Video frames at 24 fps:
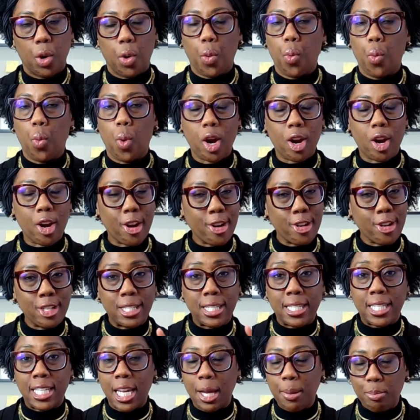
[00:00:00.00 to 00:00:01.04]

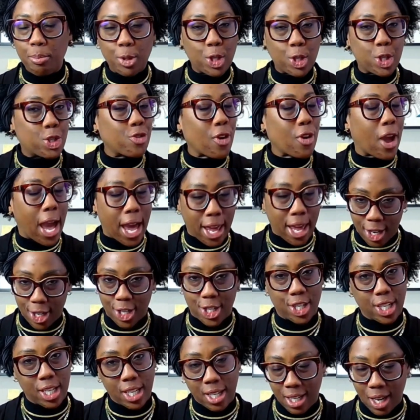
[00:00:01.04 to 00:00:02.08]
word tip
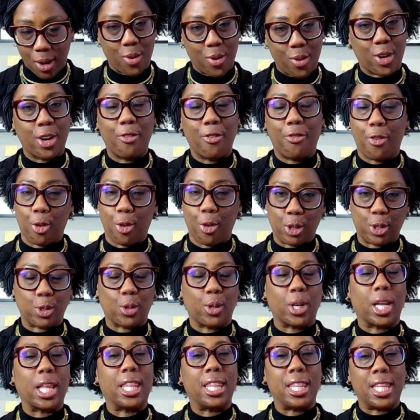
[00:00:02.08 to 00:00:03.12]
strategy that we're going to focus
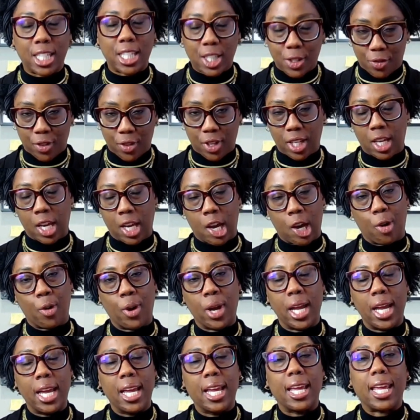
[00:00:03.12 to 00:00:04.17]
on in this video
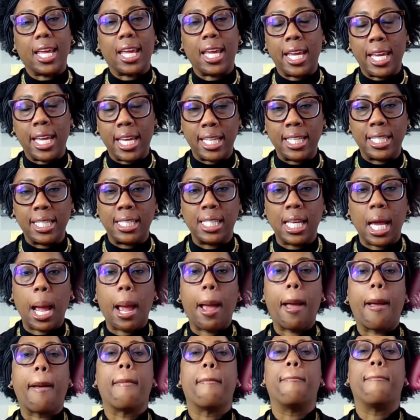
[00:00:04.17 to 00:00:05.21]
is
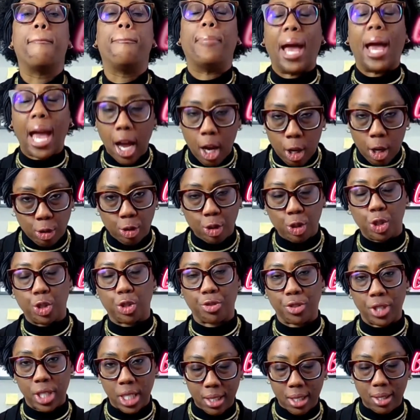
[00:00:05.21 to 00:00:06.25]

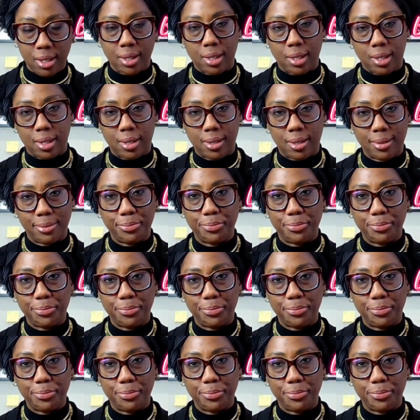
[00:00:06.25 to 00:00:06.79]
boundaries.